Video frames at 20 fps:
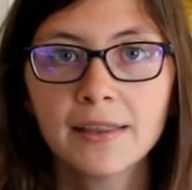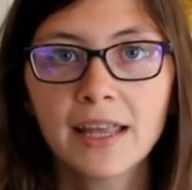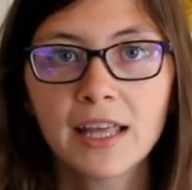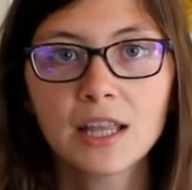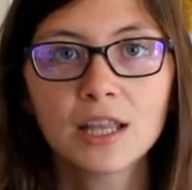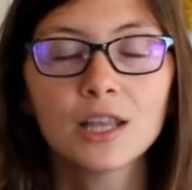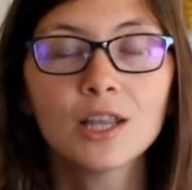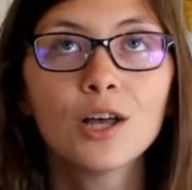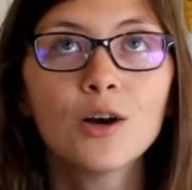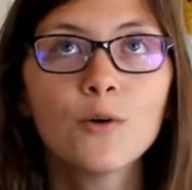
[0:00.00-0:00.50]
they
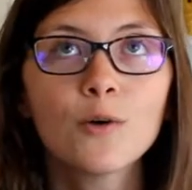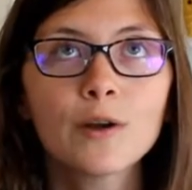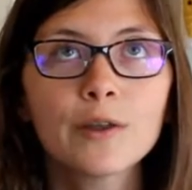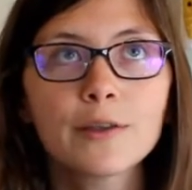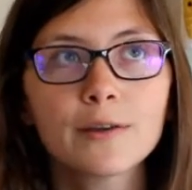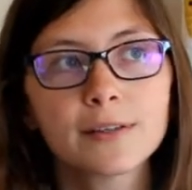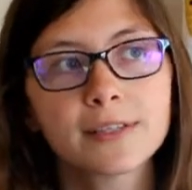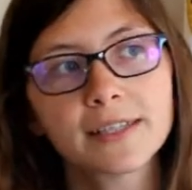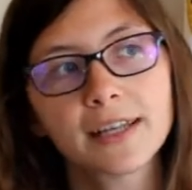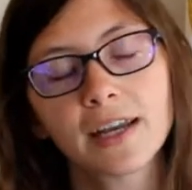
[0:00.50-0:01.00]
lower
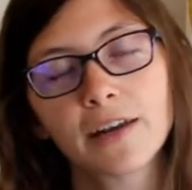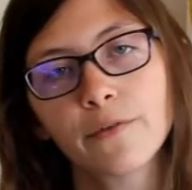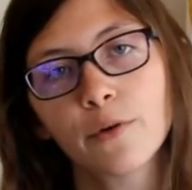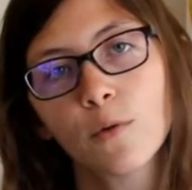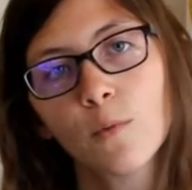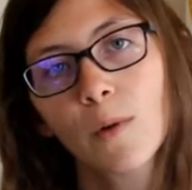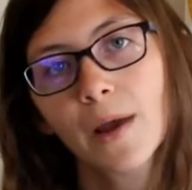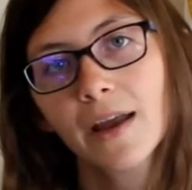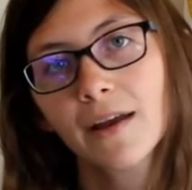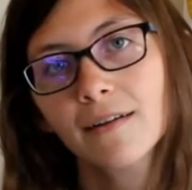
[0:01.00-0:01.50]
their state of
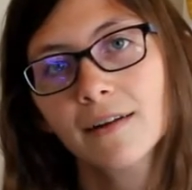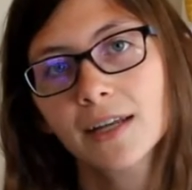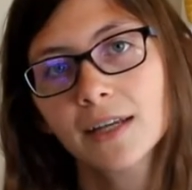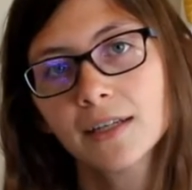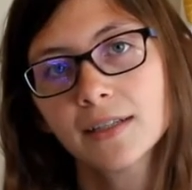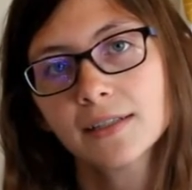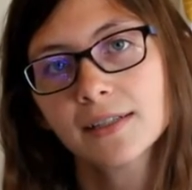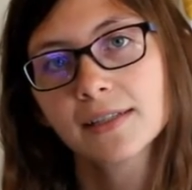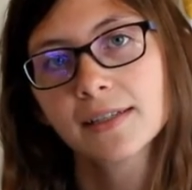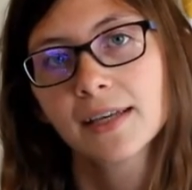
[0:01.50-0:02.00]

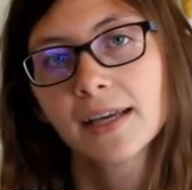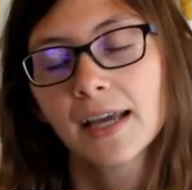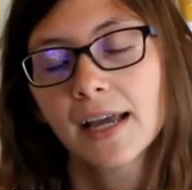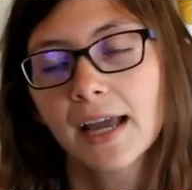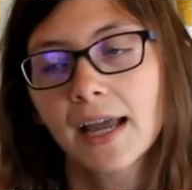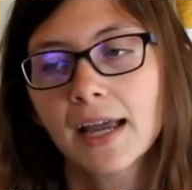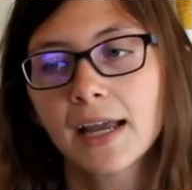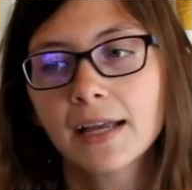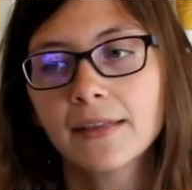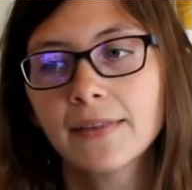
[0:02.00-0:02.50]
awareness
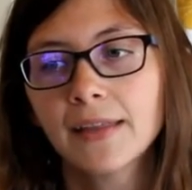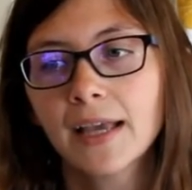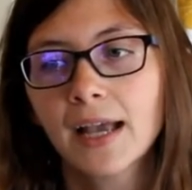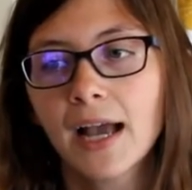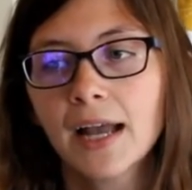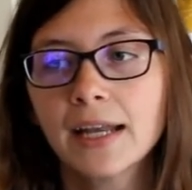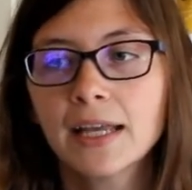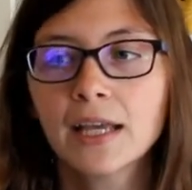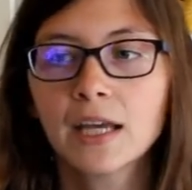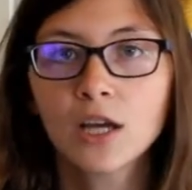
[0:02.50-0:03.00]
and they
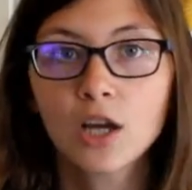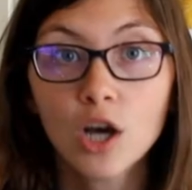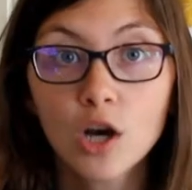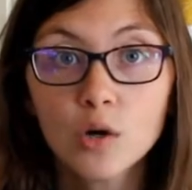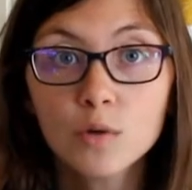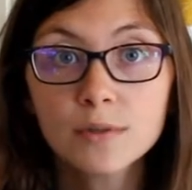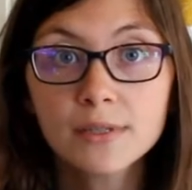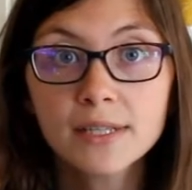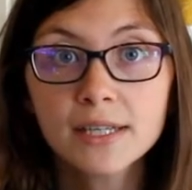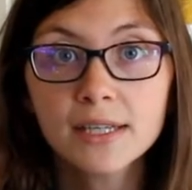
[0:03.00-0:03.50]
kind of get
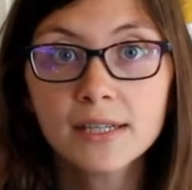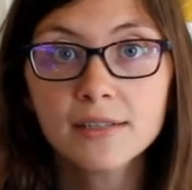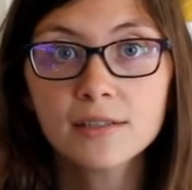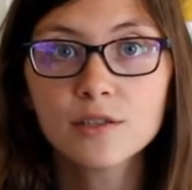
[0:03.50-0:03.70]
cozy.